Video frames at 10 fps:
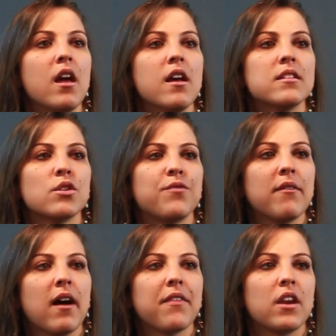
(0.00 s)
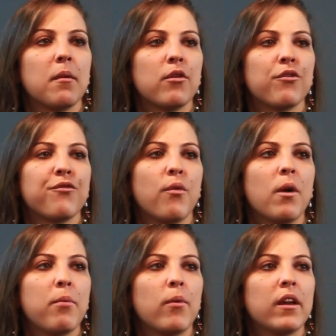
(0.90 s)
So if I've got the number
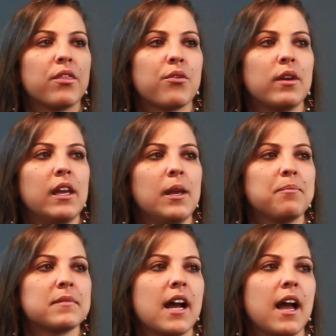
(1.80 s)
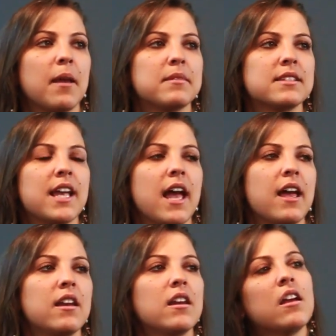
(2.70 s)
four point three times
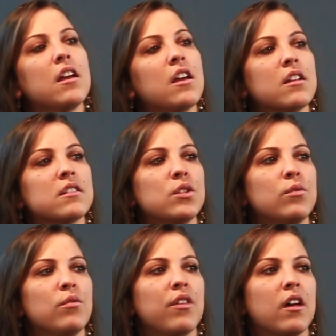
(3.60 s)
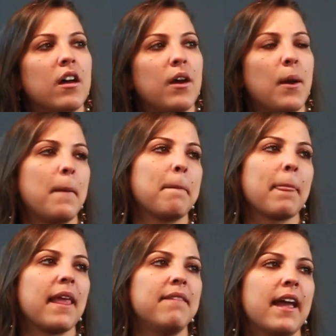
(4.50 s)
ten to the
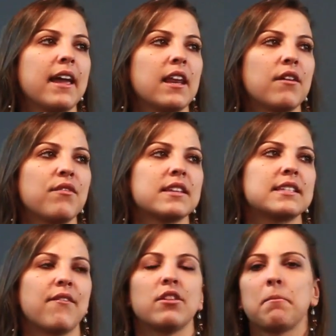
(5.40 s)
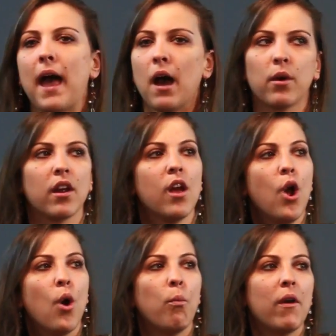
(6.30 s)
negative seventh power,
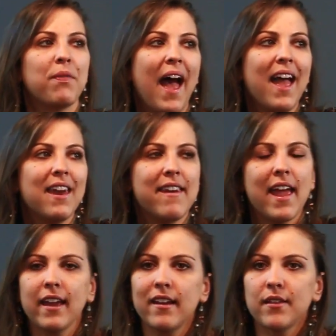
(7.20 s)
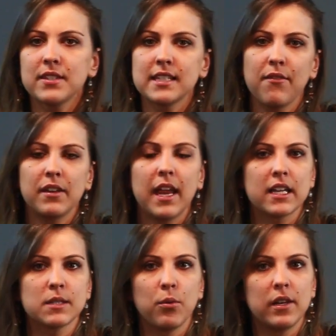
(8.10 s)
what that negative seven
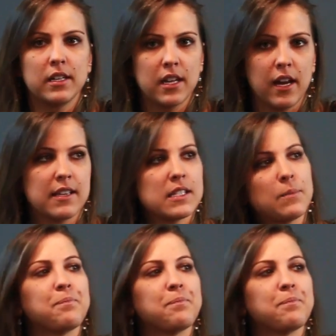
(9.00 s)
exponent does